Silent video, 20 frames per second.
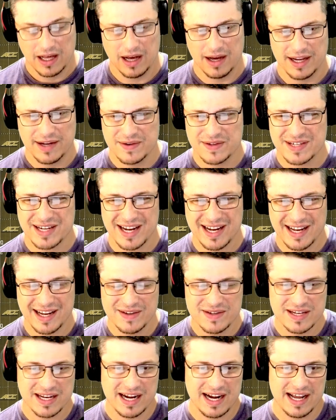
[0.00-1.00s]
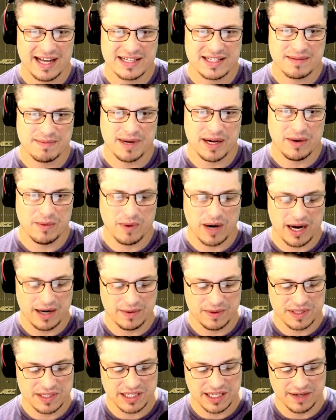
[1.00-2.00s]
He was kind of asked about wide
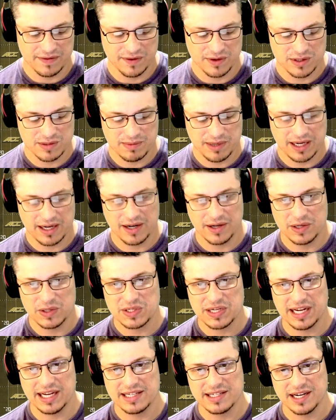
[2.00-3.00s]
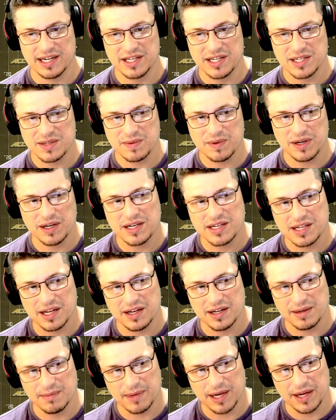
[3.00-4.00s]
receivers being undersized, and I just wanted to
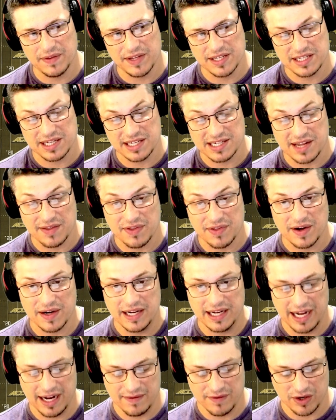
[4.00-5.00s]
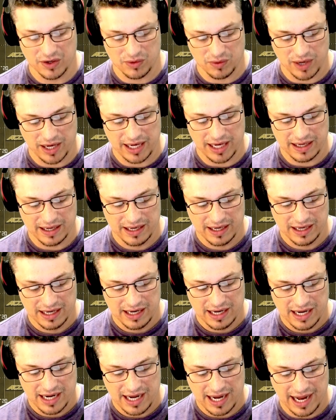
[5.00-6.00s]
talk about this because I thought he gave a great
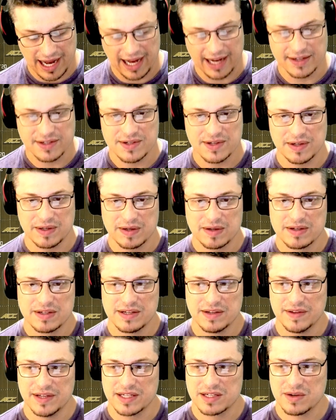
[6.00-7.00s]
answer to this